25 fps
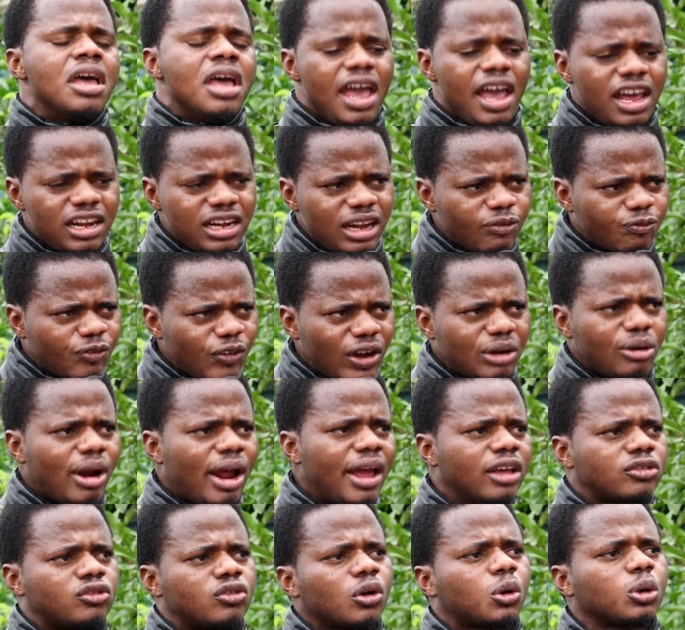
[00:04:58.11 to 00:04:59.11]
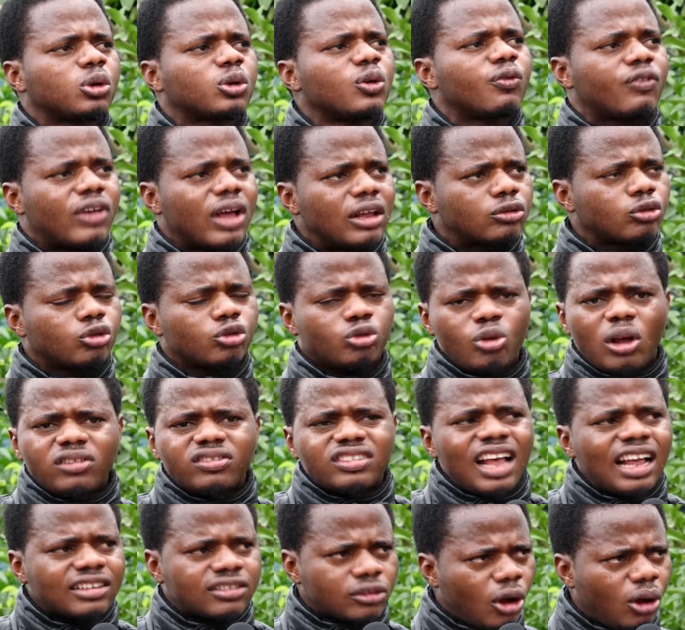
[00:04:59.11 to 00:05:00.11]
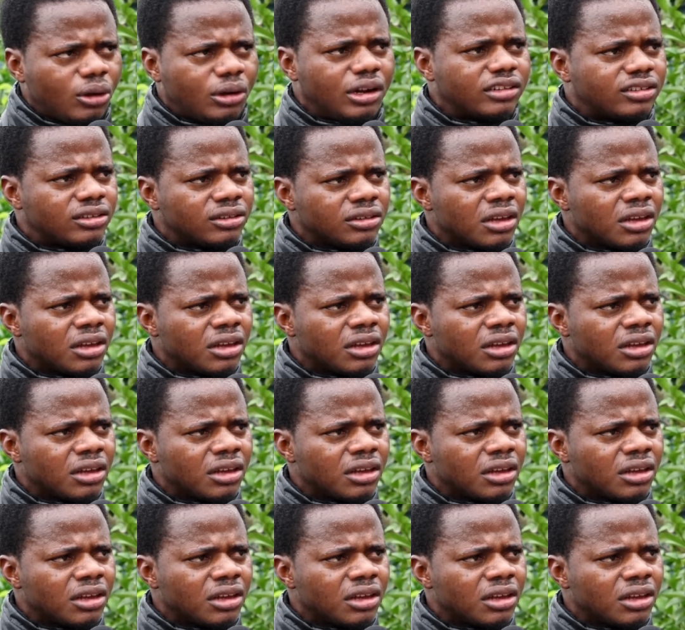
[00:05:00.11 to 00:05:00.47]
in the Federal Executive Council, just as others.